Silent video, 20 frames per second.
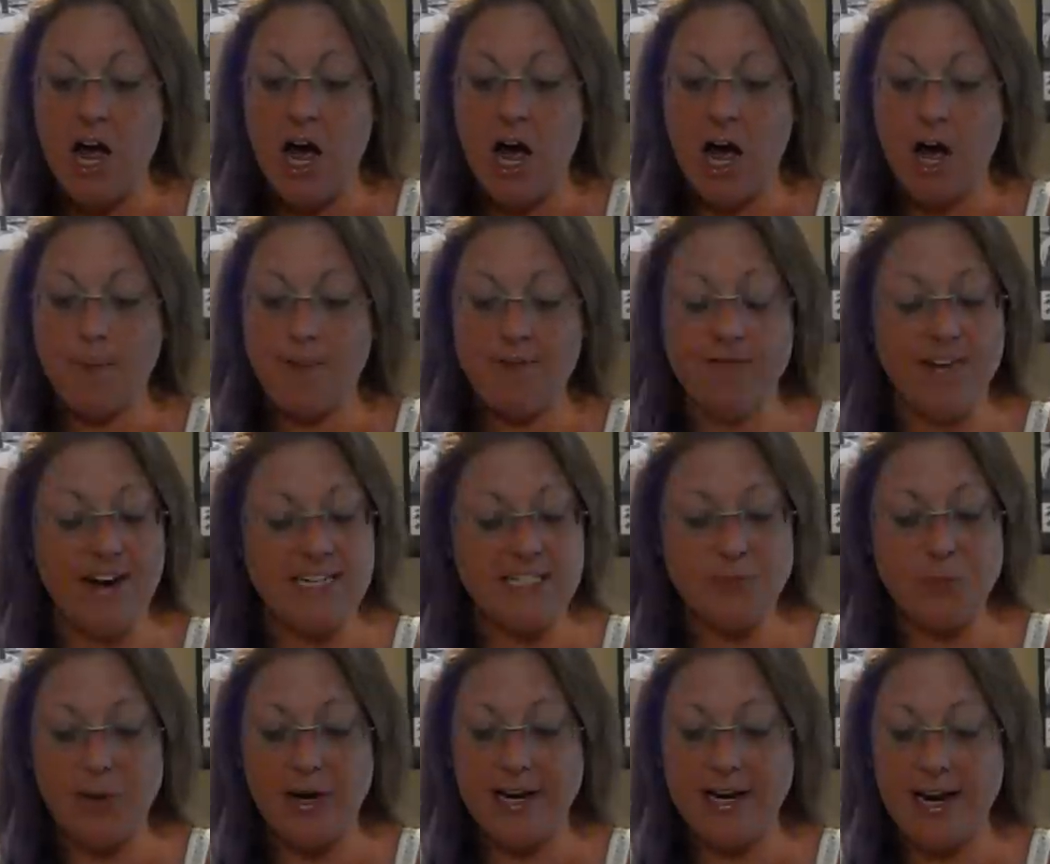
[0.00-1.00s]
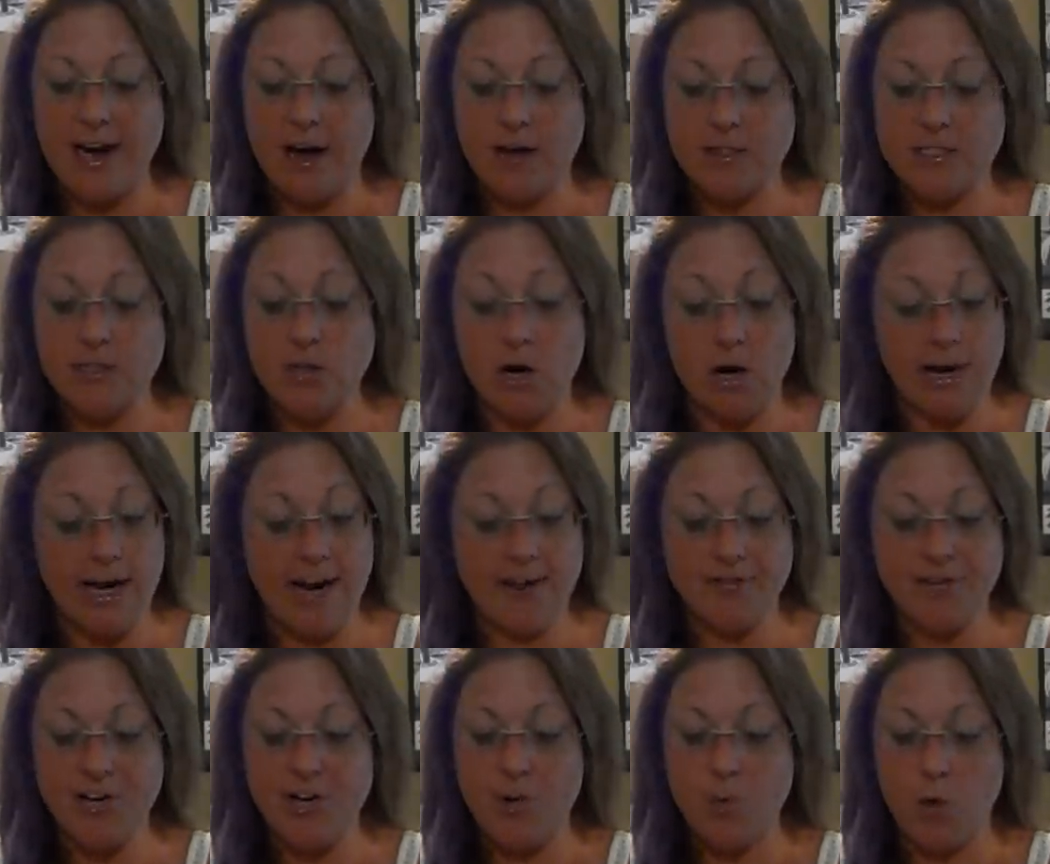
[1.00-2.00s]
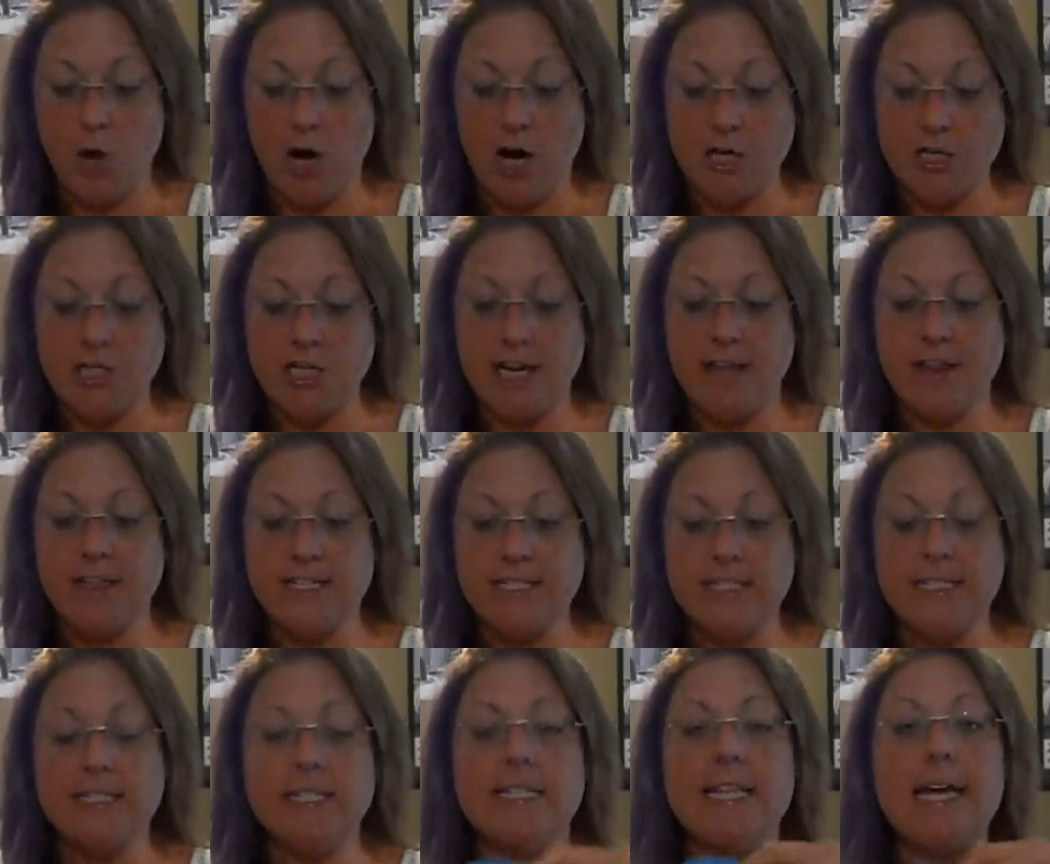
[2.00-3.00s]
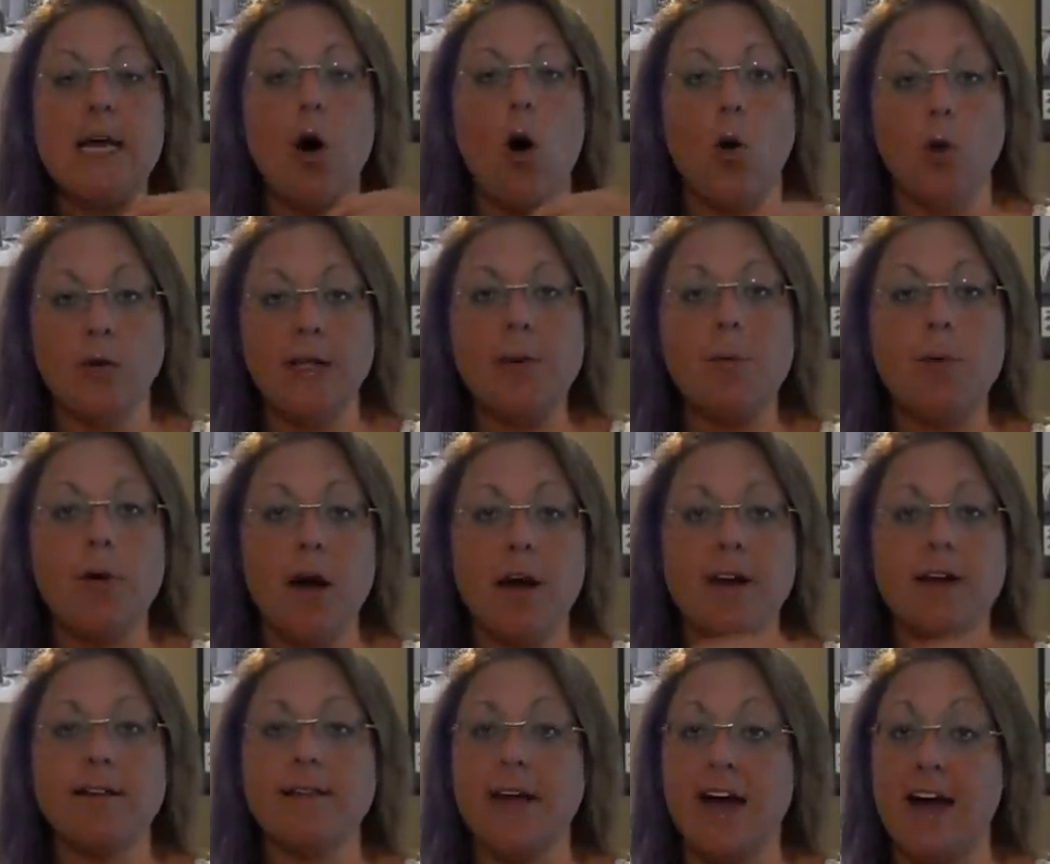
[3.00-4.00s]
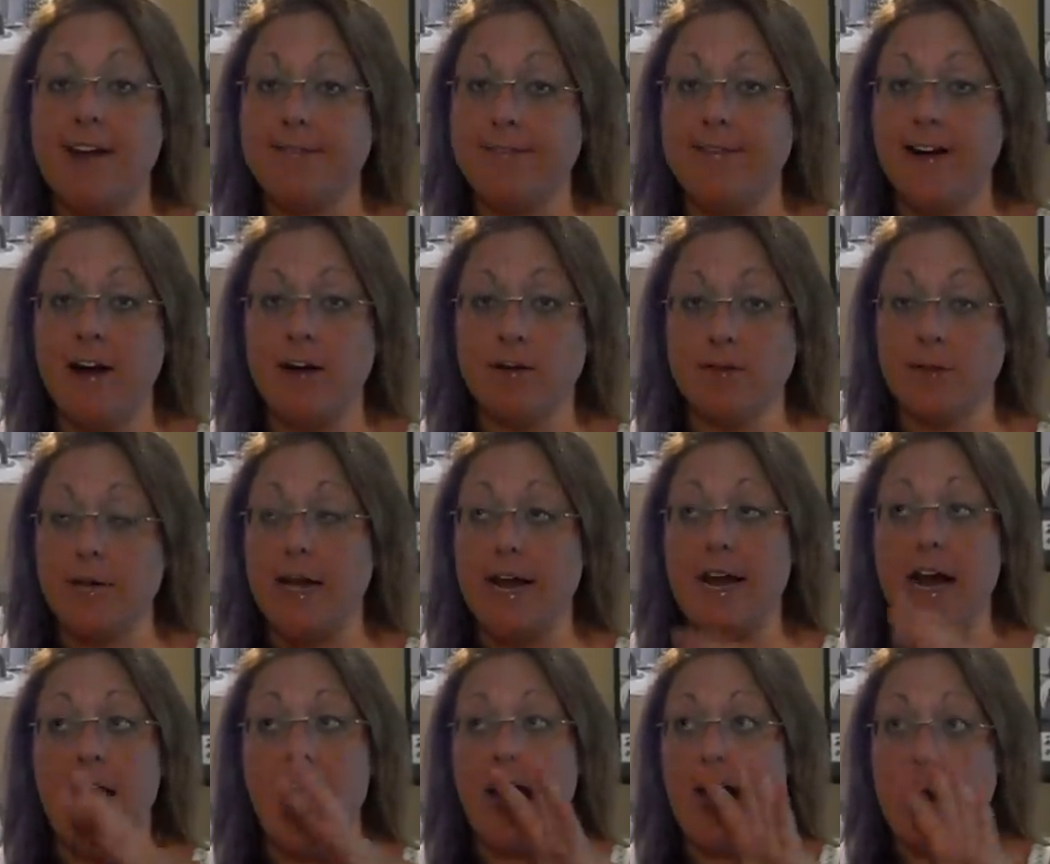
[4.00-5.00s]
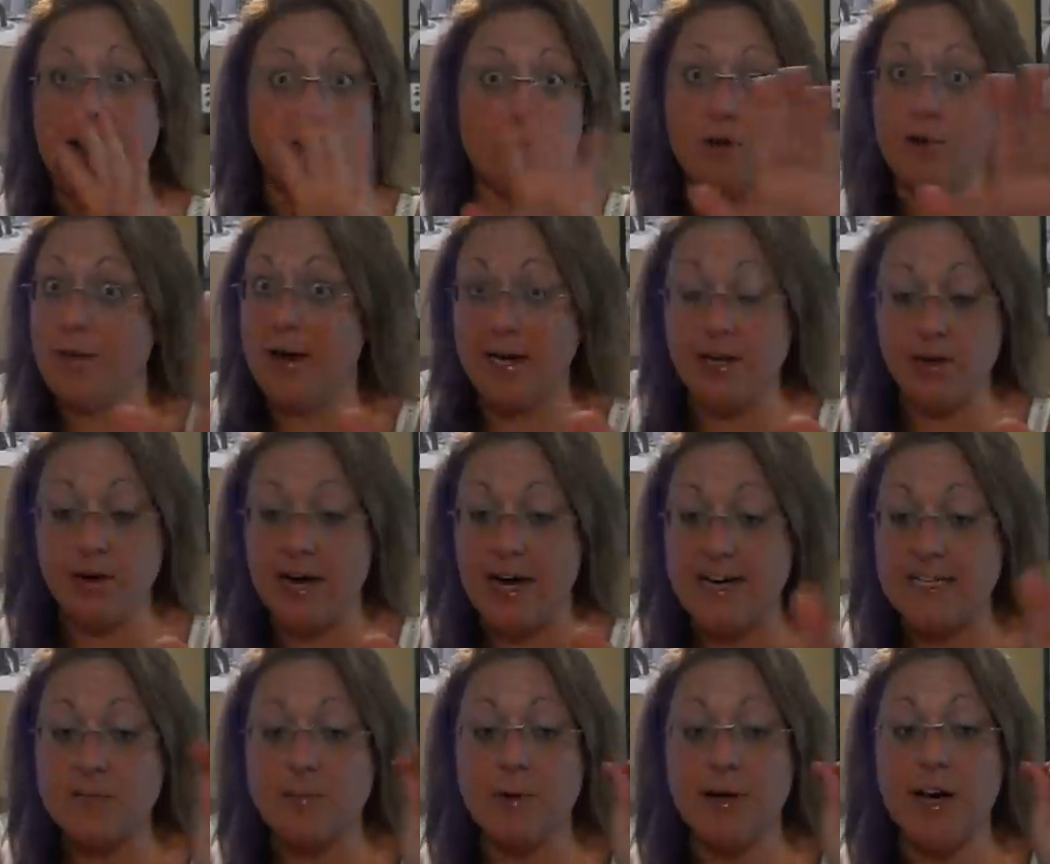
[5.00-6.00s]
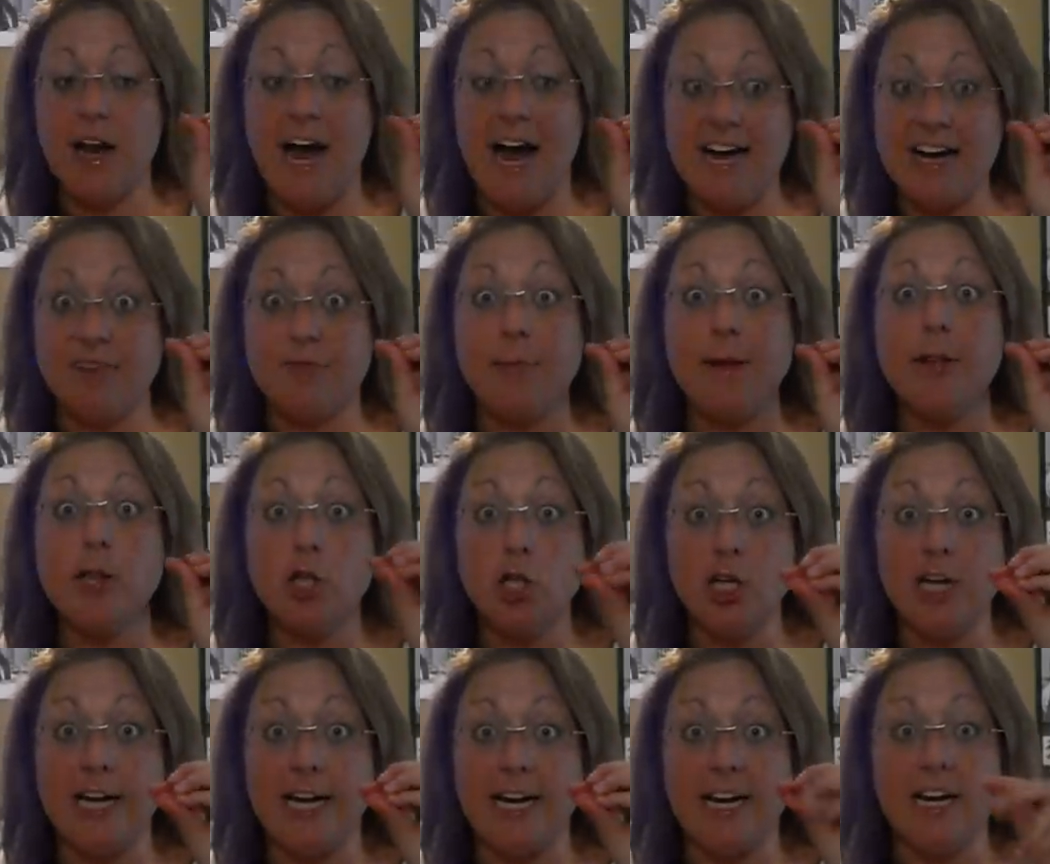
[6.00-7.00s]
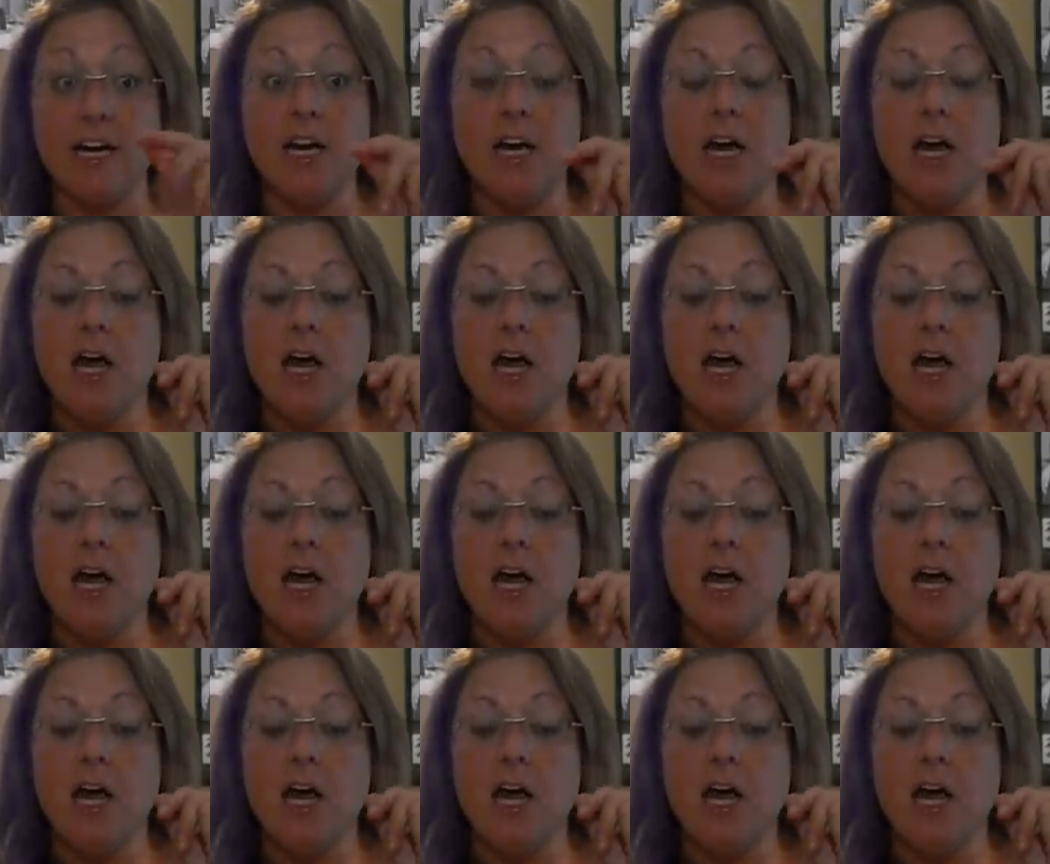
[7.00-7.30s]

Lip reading: It fights breakouts long after you wash, and this is the only product that I've found, and I don't know about you guys, but I have been looking.